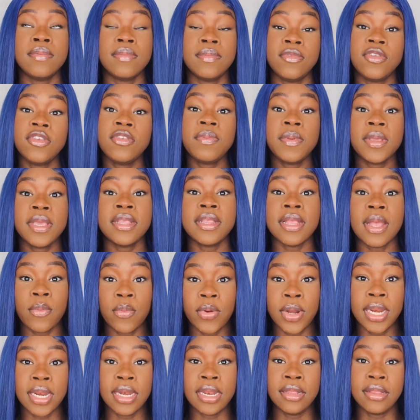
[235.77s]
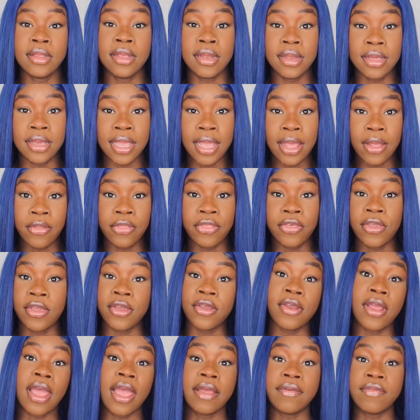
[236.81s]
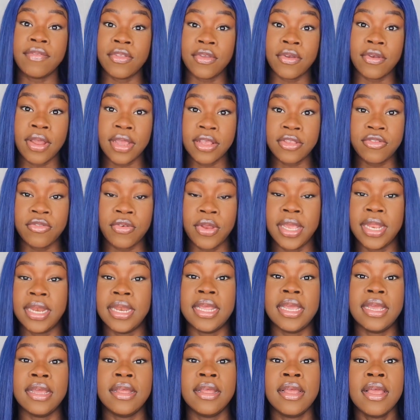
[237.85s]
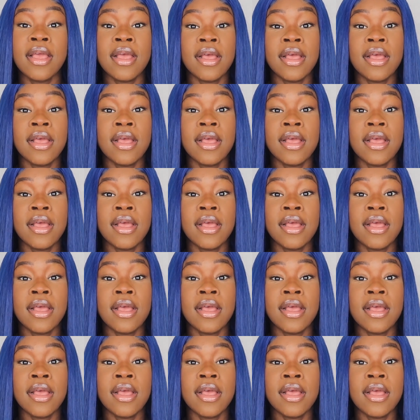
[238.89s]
just because I wanted it to look healthier after I straightened it.